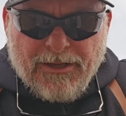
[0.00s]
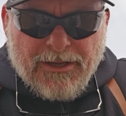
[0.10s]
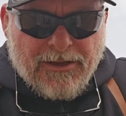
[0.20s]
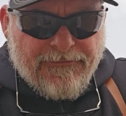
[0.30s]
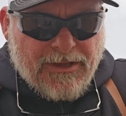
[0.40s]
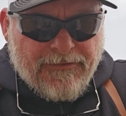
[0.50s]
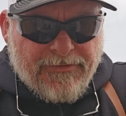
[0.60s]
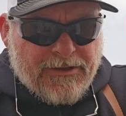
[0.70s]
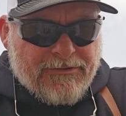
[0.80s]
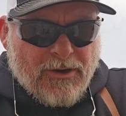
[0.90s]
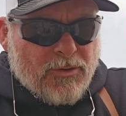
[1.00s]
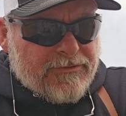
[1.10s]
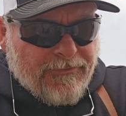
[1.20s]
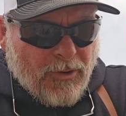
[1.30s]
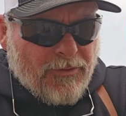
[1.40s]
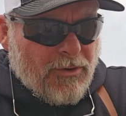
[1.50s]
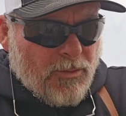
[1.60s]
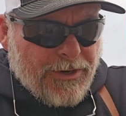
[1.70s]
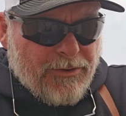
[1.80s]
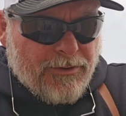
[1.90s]
if this goes further
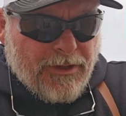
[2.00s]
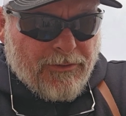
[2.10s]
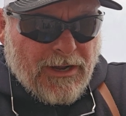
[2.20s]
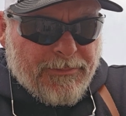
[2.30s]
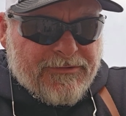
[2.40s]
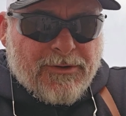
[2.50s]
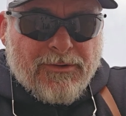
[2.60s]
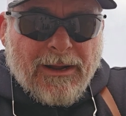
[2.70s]
and we do another episode,